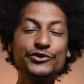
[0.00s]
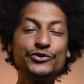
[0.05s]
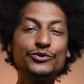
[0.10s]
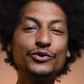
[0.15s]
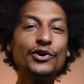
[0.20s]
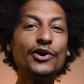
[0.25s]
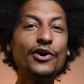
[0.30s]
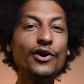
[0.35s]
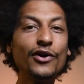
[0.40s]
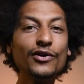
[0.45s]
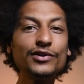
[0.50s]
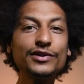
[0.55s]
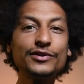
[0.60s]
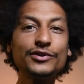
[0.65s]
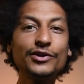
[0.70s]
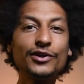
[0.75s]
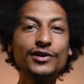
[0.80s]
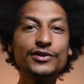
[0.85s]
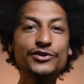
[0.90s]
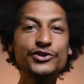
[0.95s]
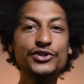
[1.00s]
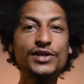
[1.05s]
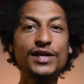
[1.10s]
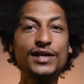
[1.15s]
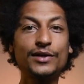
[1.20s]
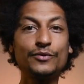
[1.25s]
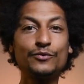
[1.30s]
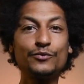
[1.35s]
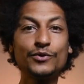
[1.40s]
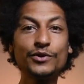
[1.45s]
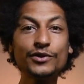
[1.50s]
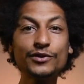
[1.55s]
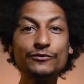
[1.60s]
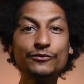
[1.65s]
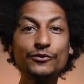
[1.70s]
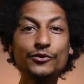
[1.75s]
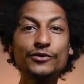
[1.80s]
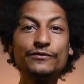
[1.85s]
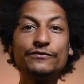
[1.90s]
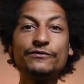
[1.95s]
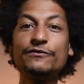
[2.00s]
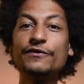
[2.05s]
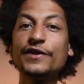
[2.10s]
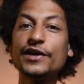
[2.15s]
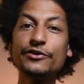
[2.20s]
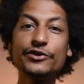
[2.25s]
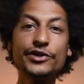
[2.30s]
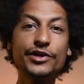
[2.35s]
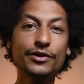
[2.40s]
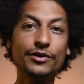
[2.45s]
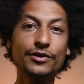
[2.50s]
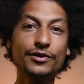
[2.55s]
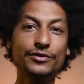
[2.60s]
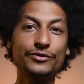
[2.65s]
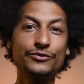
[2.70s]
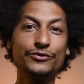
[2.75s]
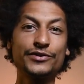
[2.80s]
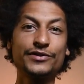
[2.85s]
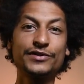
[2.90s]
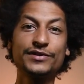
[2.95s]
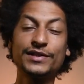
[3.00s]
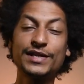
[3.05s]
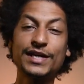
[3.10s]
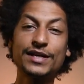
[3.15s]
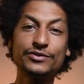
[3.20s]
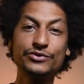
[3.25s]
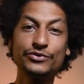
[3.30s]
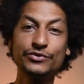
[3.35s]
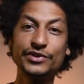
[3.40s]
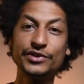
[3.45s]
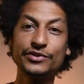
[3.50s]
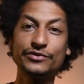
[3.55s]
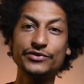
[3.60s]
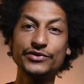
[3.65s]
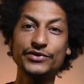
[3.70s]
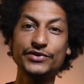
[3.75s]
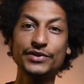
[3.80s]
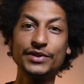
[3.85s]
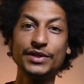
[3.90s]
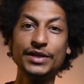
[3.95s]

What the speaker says: you all the knowledge that I worked for very hard during the last 2 years.